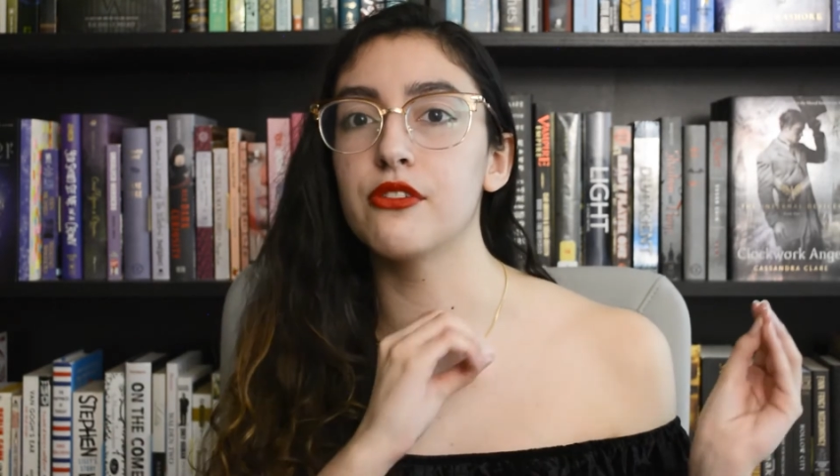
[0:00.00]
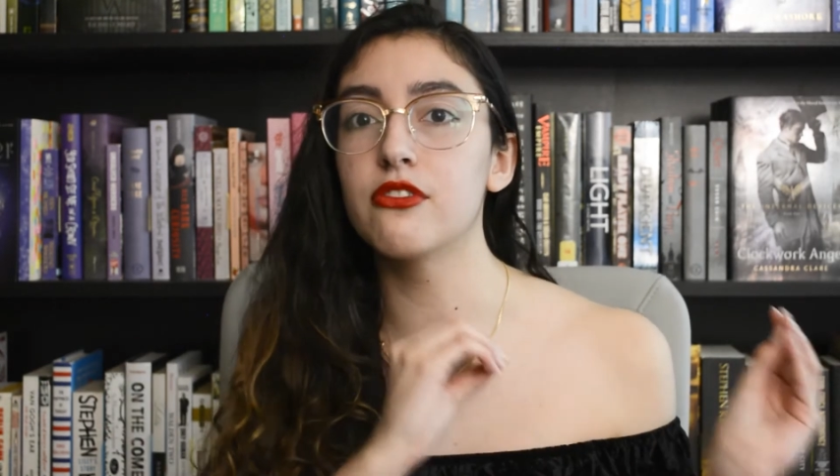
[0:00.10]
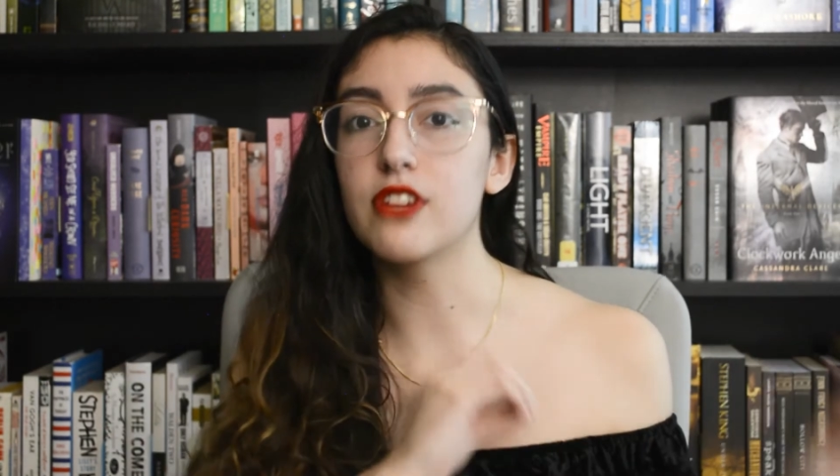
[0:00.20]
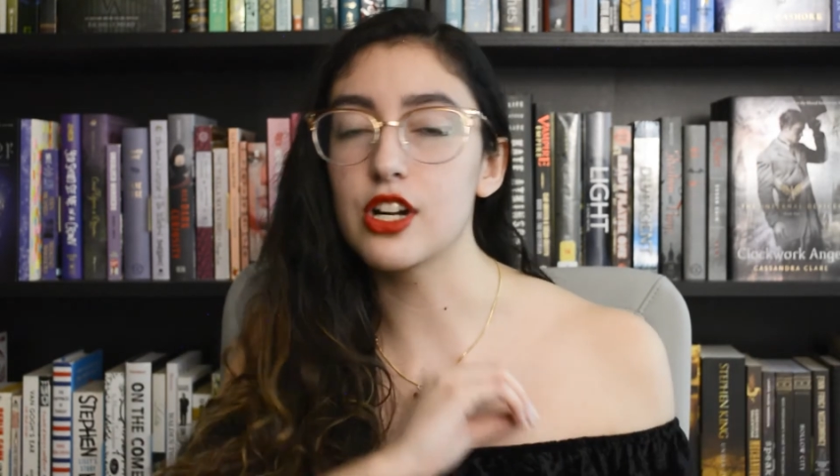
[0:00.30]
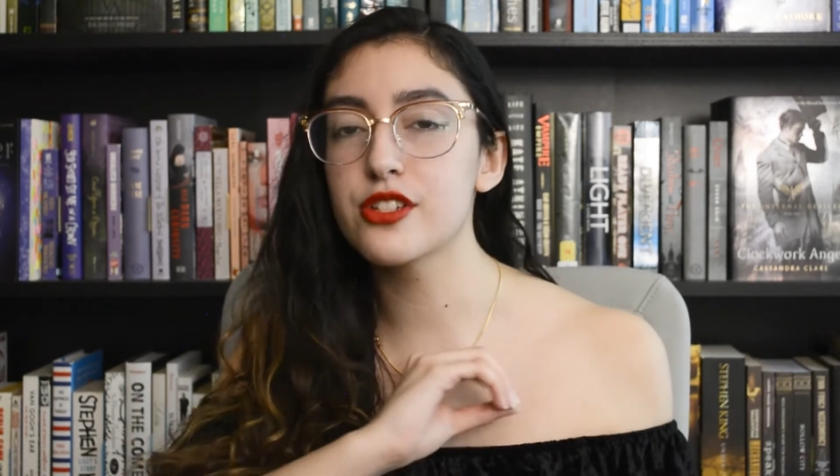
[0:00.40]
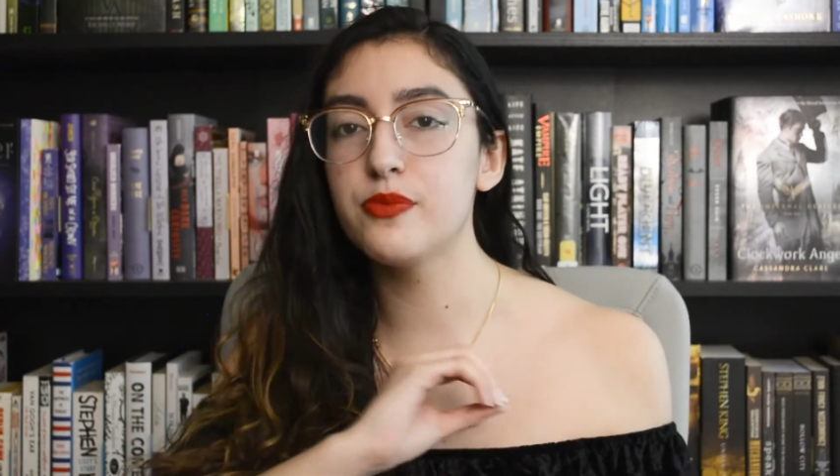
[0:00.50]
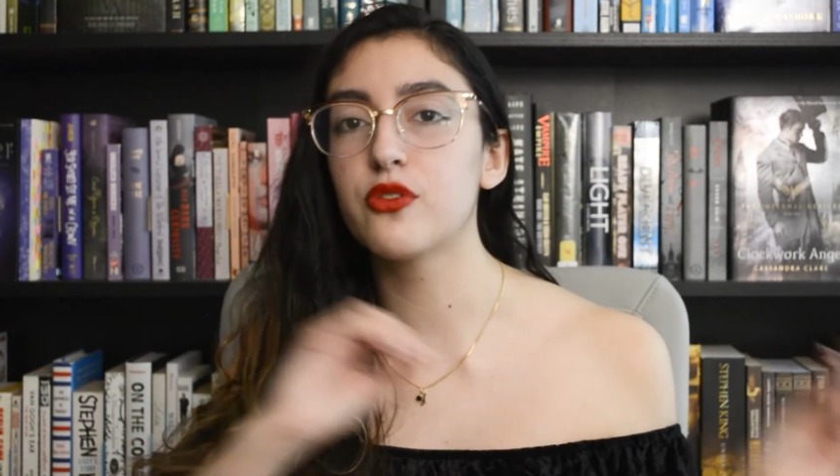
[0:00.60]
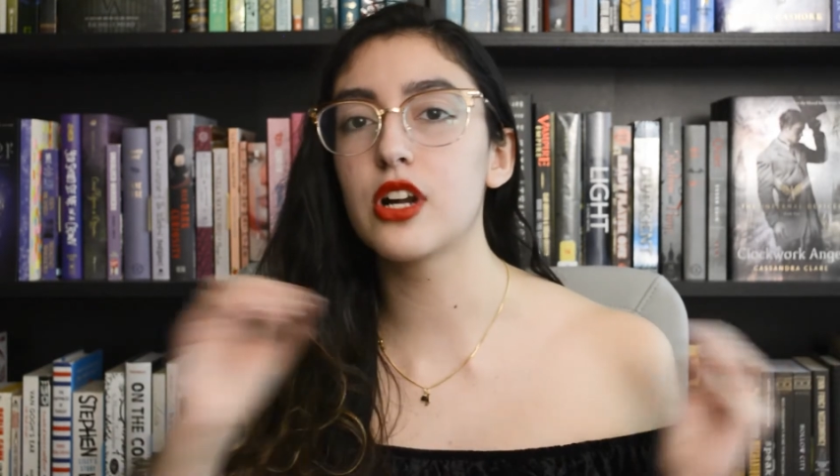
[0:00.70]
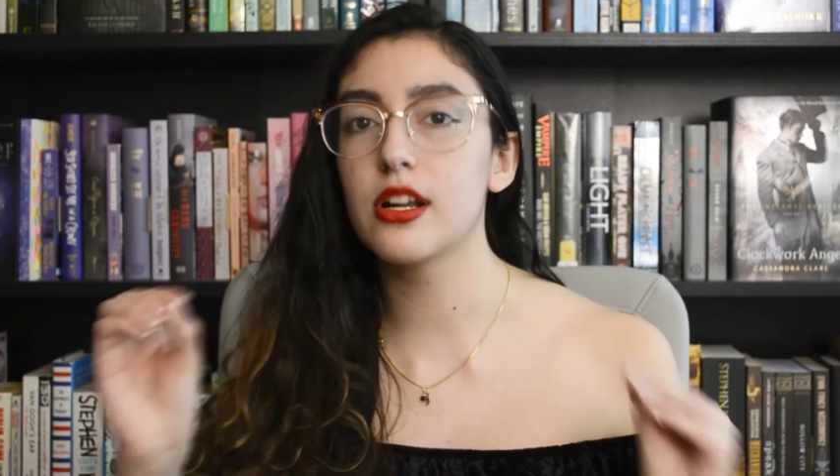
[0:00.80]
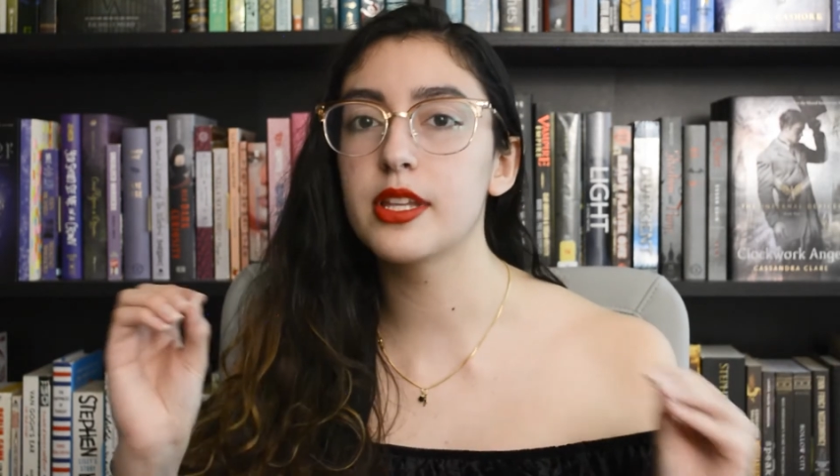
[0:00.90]
first
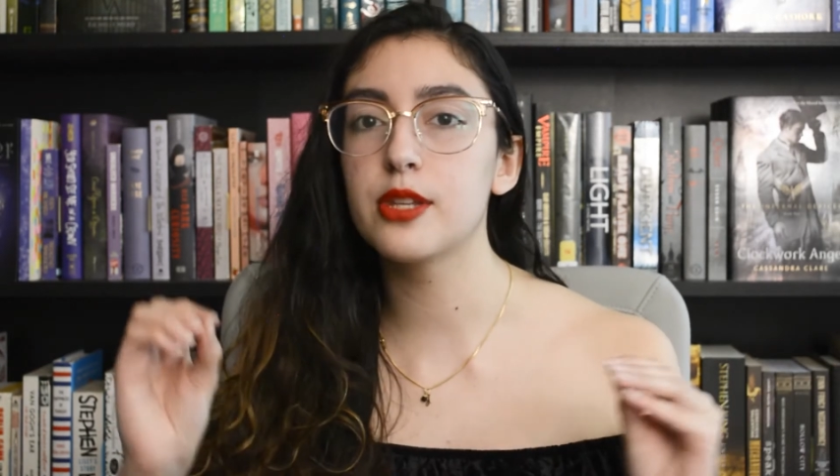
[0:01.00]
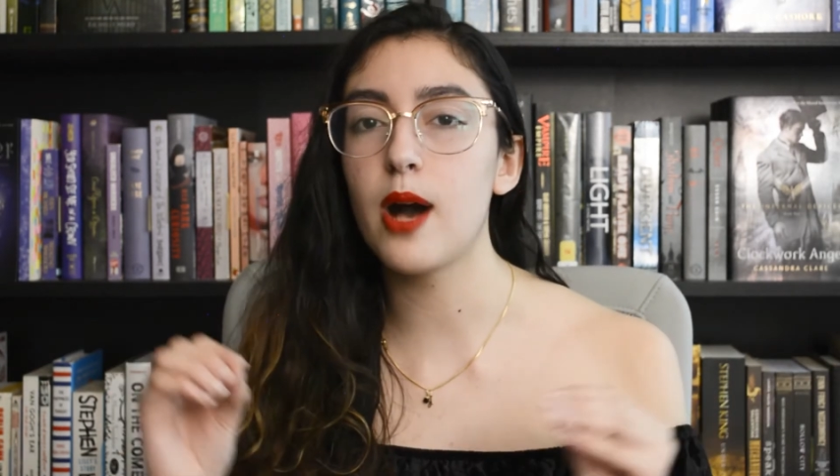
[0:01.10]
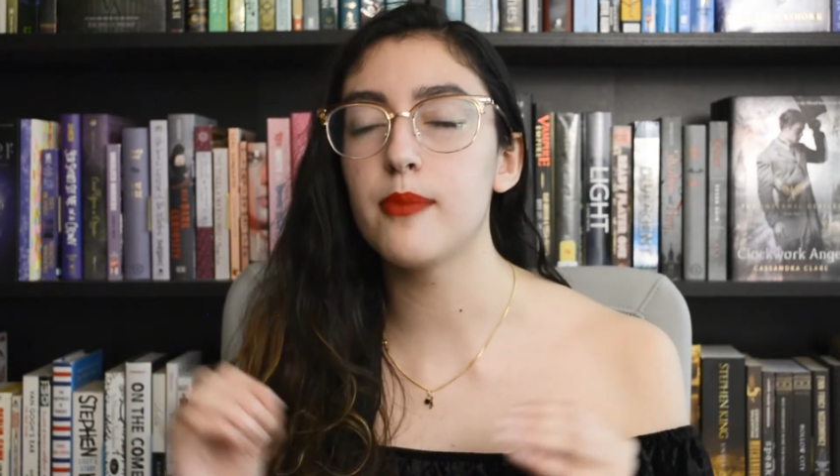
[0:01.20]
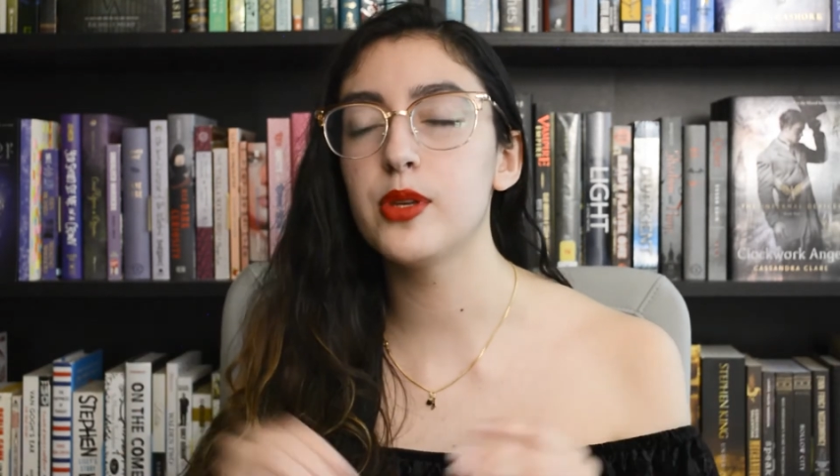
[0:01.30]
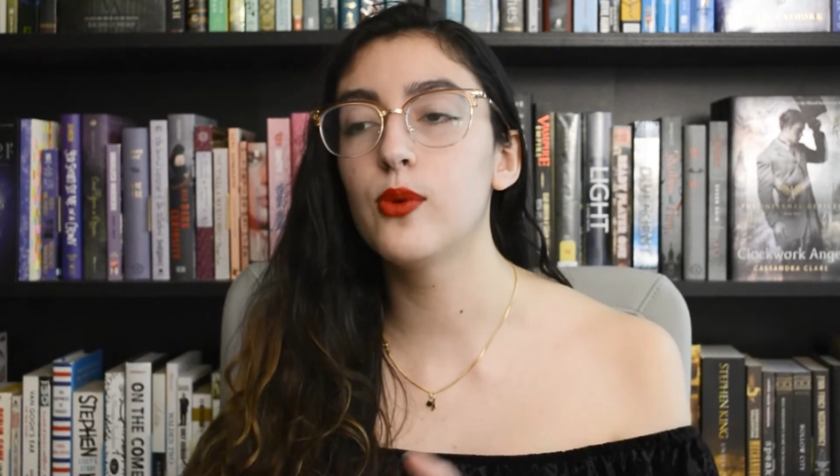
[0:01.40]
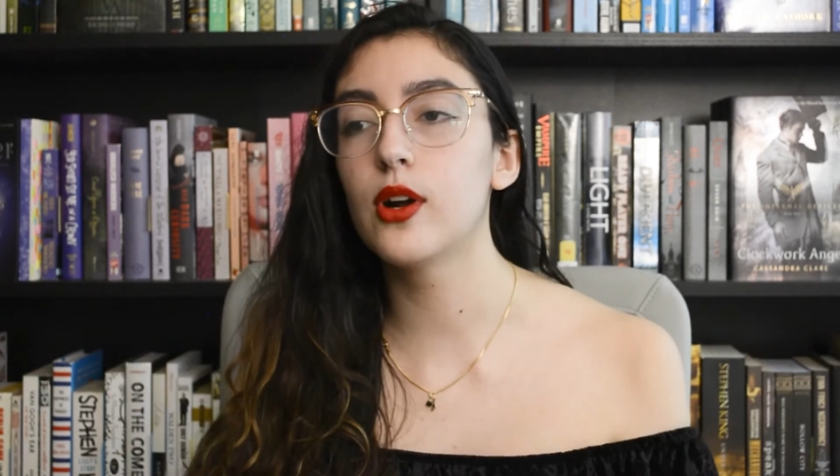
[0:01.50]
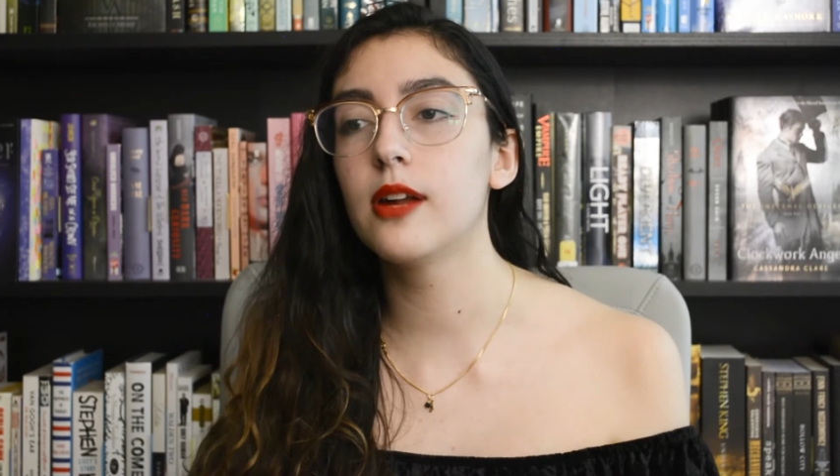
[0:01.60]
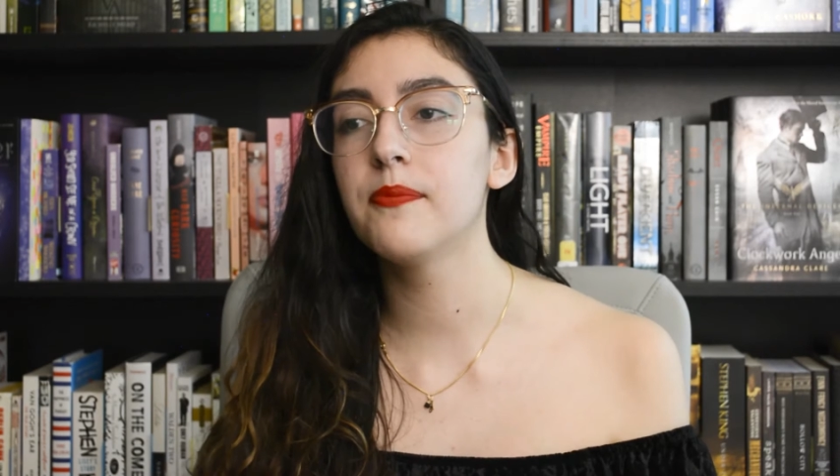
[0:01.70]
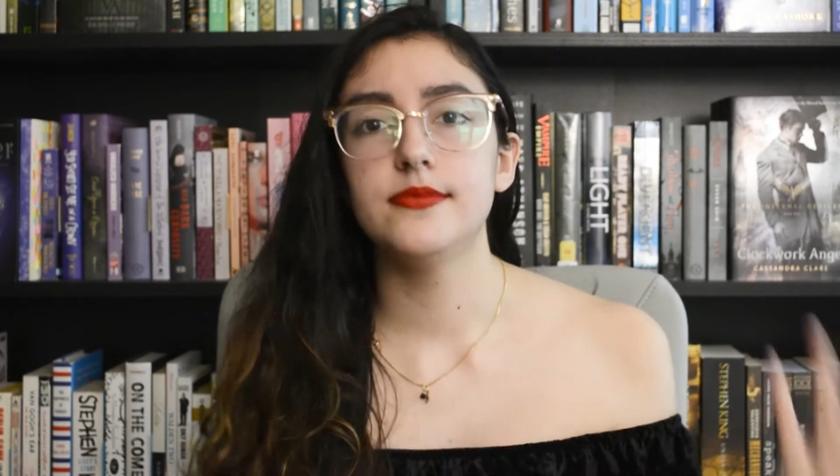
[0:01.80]
before I read The Poppy War.